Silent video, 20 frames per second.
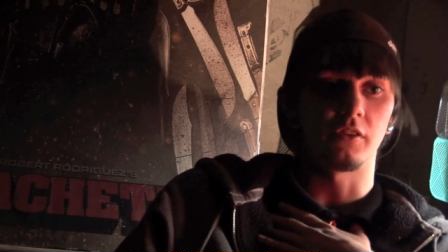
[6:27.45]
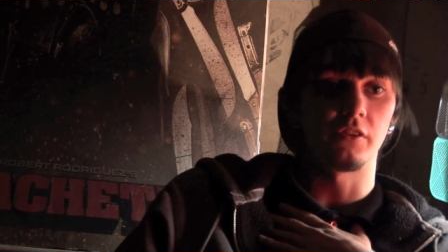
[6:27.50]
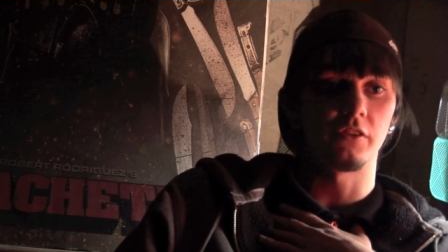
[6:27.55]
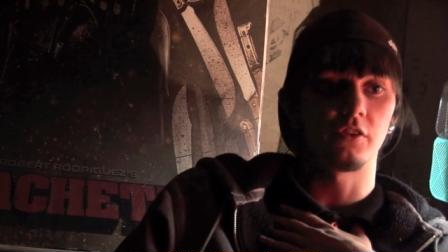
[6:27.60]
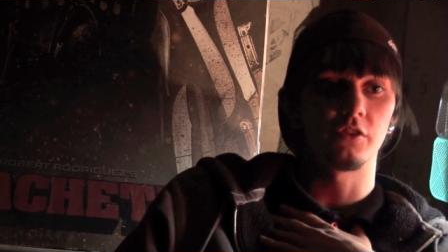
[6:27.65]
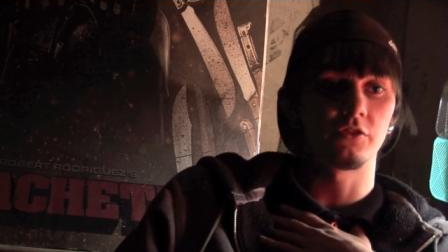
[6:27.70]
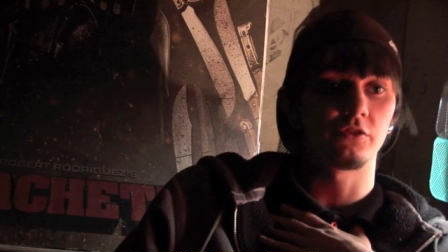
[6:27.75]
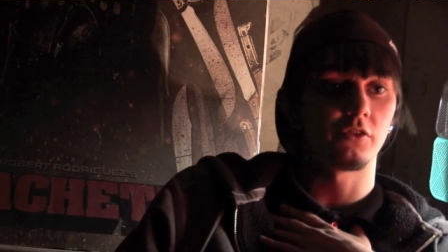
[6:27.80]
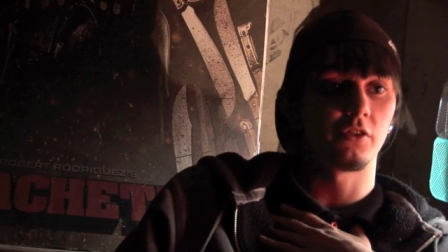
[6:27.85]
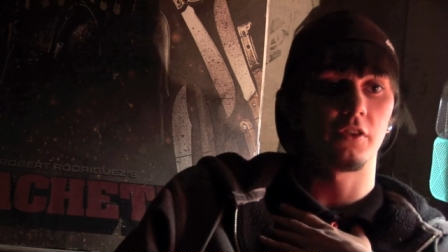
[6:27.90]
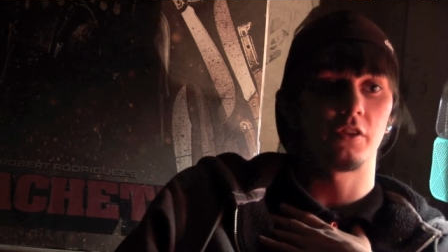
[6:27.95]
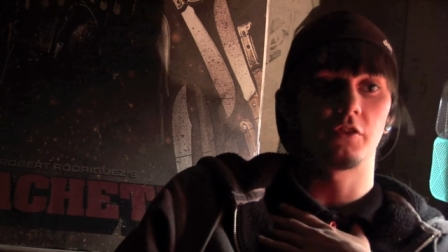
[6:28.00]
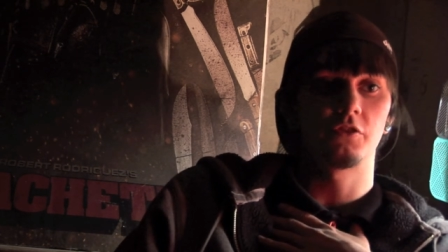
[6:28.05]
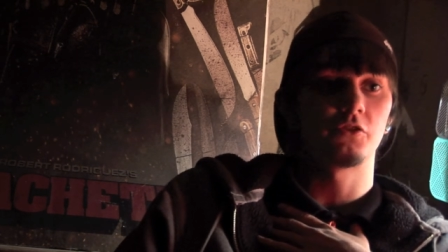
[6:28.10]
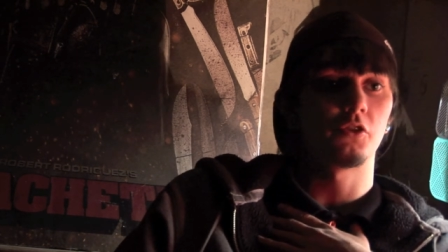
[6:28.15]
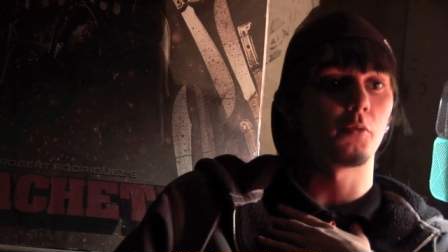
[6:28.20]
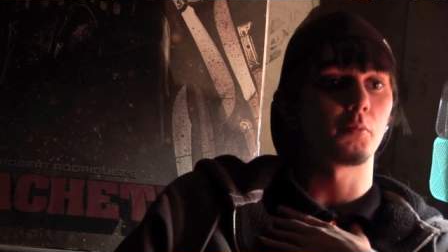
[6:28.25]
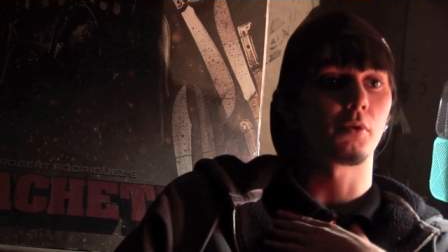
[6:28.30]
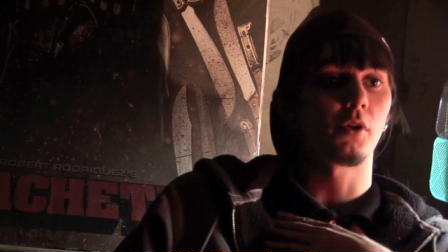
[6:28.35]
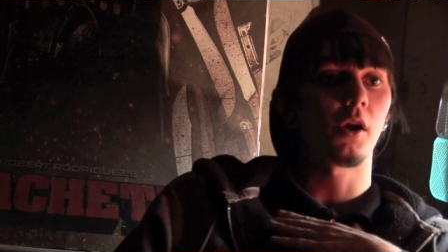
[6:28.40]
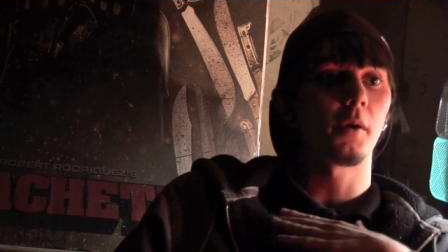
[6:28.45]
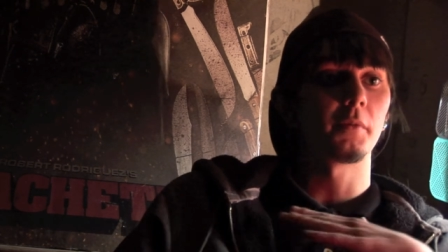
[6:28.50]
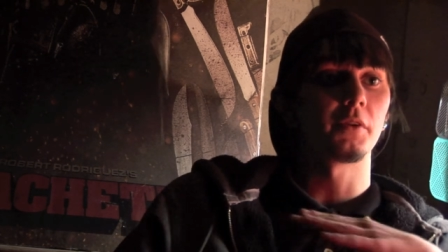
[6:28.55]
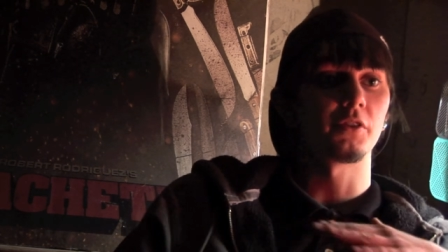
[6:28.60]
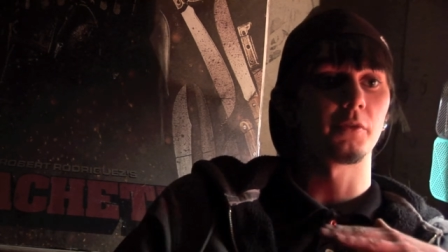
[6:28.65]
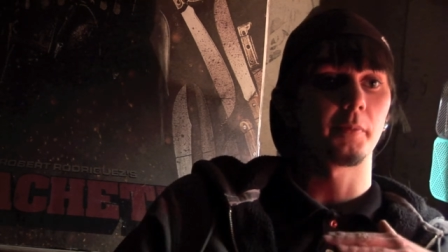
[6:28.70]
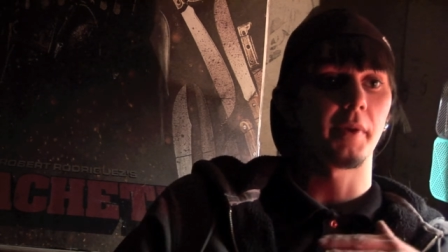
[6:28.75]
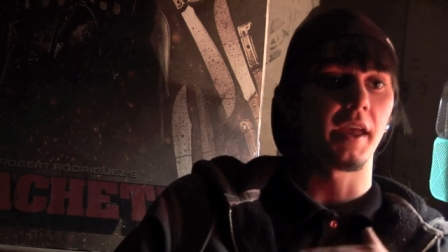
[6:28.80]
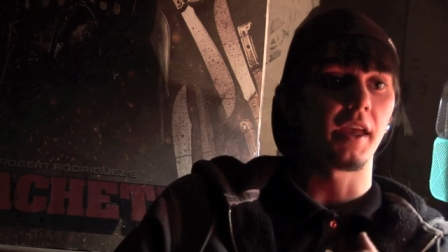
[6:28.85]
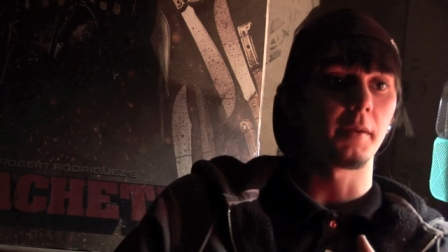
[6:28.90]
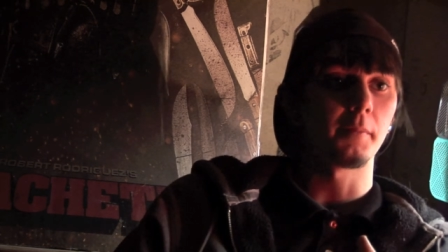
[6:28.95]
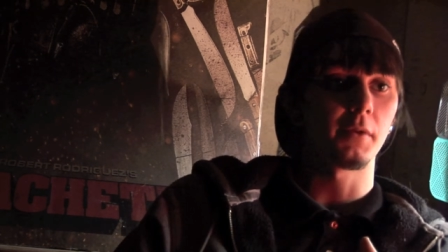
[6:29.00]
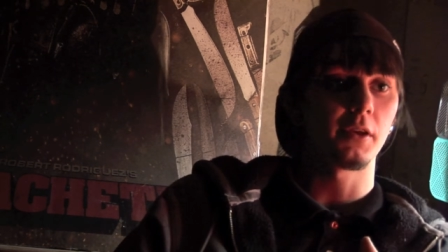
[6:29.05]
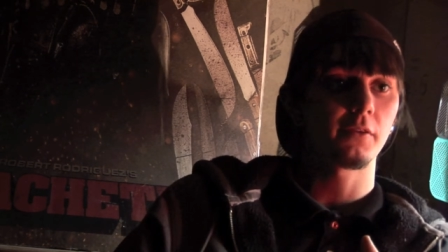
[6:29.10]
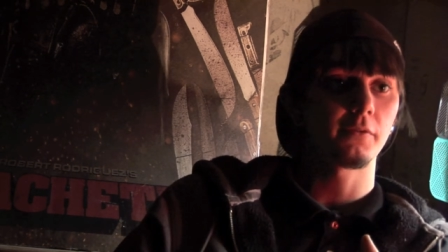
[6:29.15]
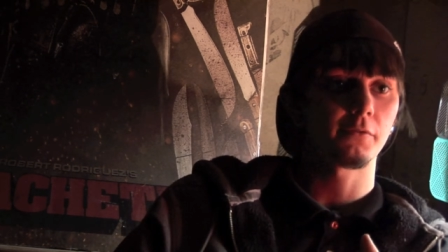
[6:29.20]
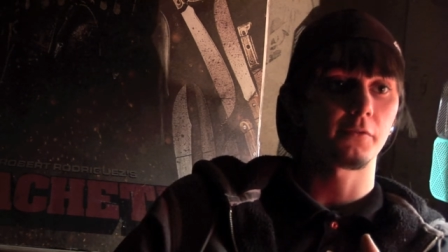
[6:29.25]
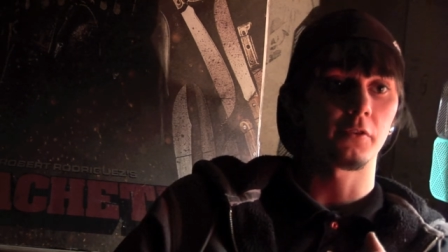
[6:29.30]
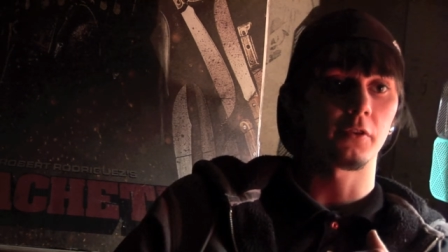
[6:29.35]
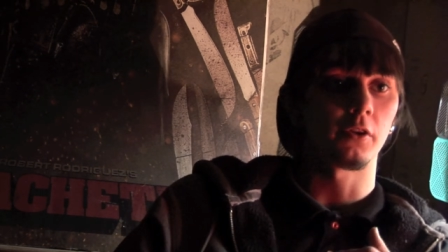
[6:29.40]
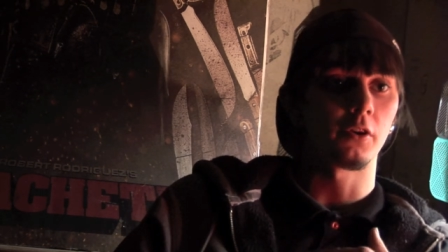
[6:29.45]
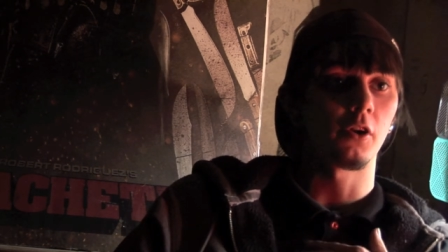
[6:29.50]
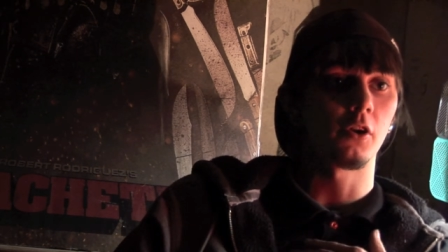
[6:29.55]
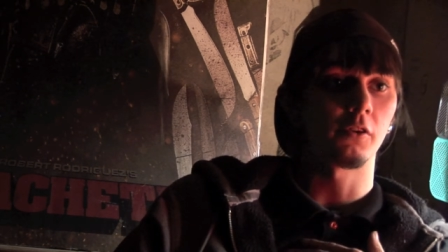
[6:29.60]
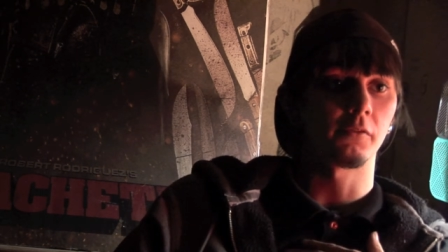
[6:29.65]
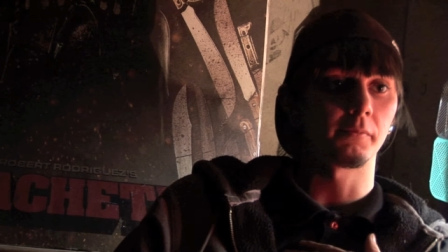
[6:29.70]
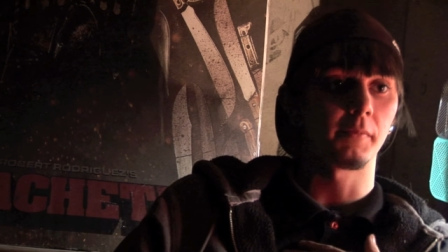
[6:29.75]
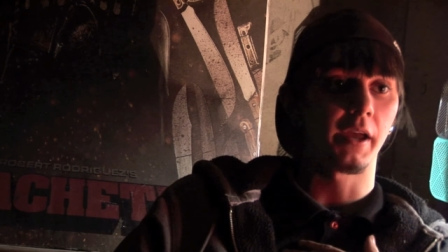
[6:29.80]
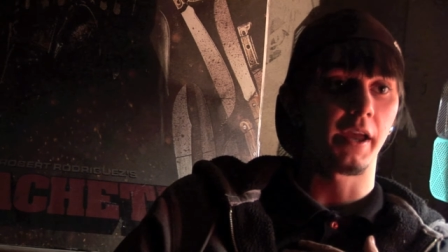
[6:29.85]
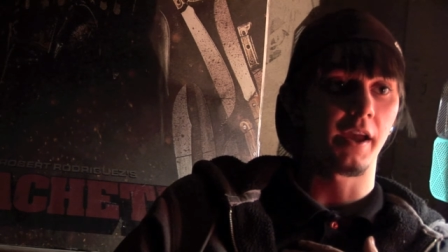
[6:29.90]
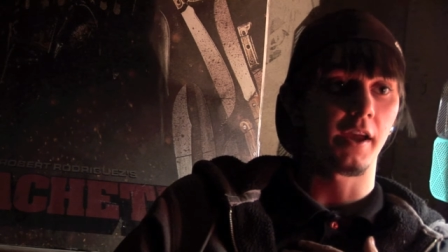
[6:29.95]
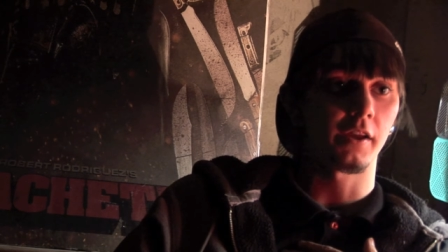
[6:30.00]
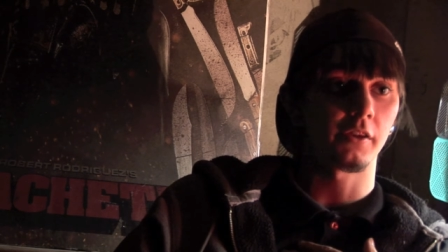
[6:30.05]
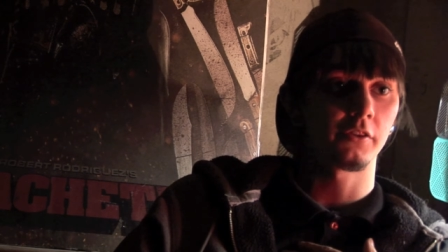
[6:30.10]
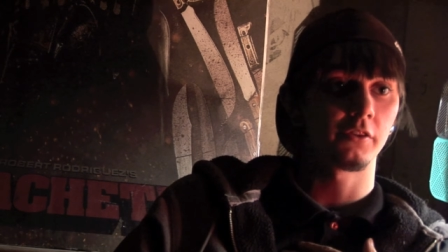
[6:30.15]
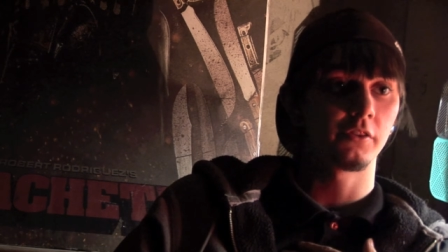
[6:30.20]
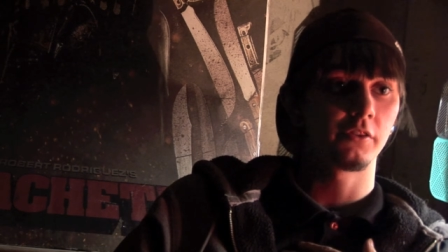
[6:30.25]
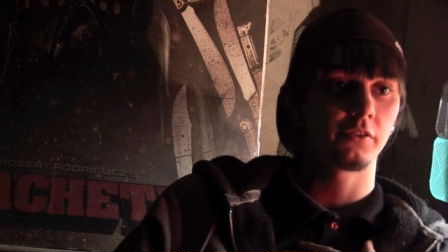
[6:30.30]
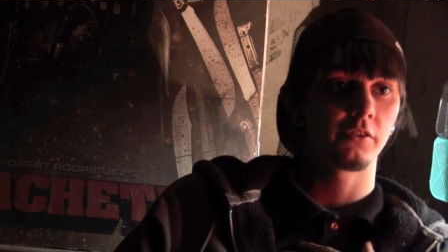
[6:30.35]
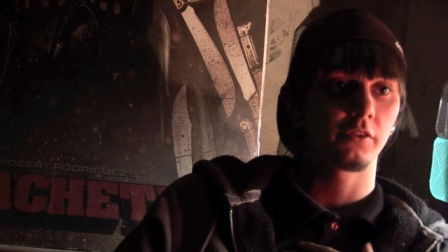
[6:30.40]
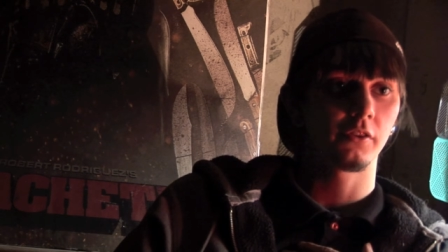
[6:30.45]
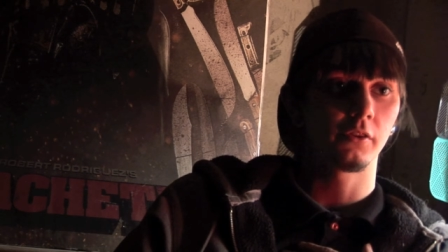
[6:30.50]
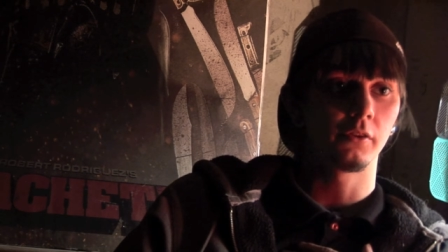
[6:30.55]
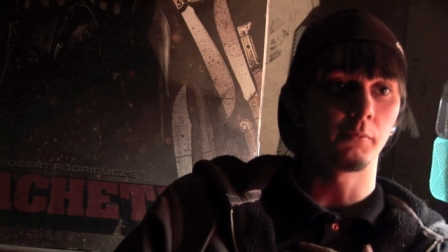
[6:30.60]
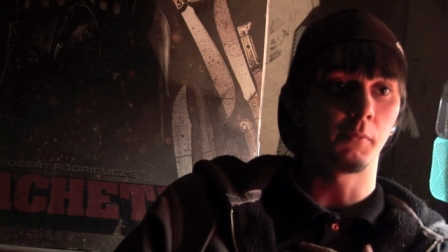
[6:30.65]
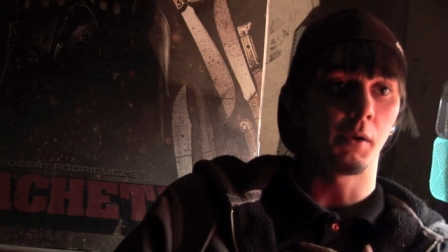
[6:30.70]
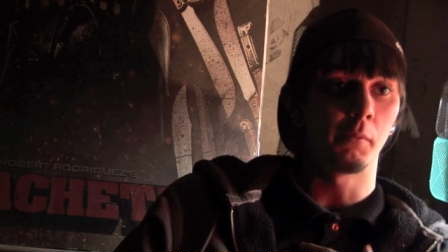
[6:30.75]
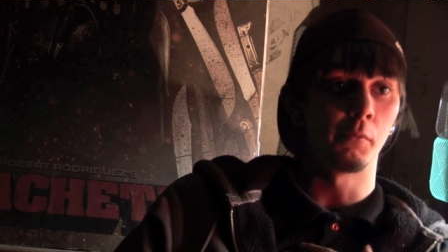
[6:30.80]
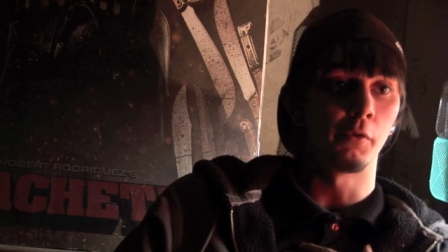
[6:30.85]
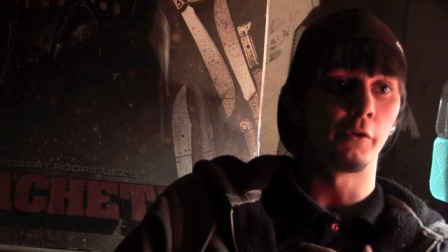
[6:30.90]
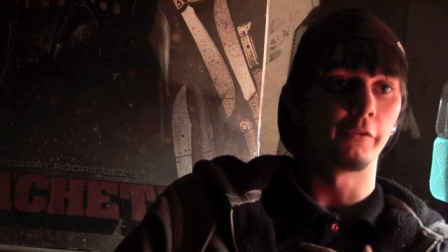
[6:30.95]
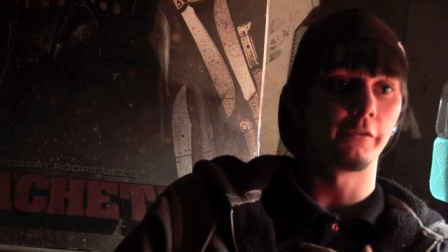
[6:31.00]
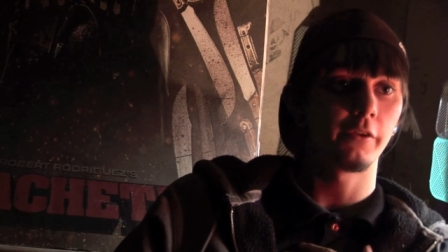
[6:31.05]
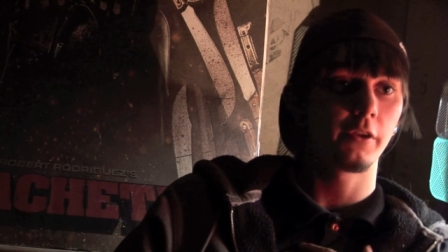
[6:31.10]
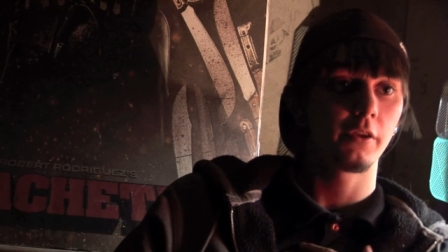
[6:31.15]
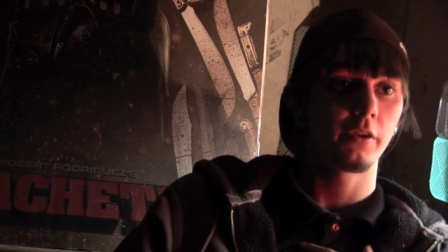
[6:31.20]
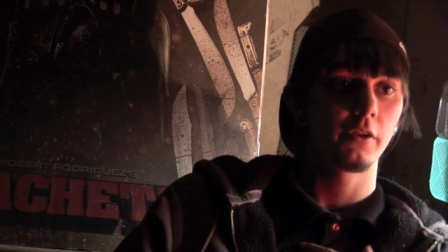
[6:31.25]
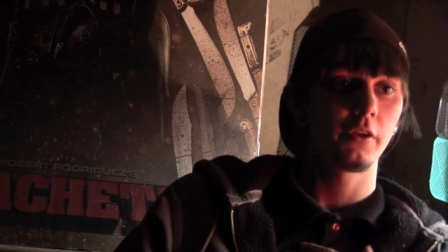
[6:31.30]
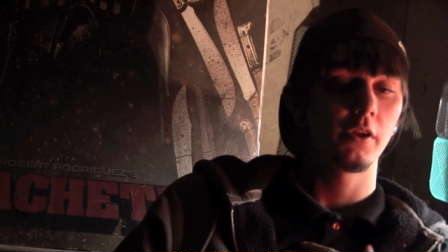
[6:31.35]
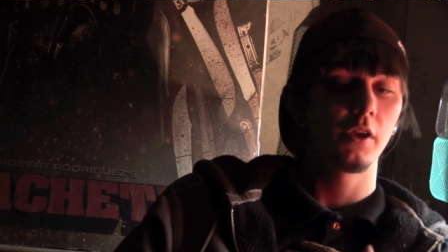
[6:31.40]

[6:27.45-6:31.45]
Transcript: there's no, there's no promised payment for all of my actors in my movie,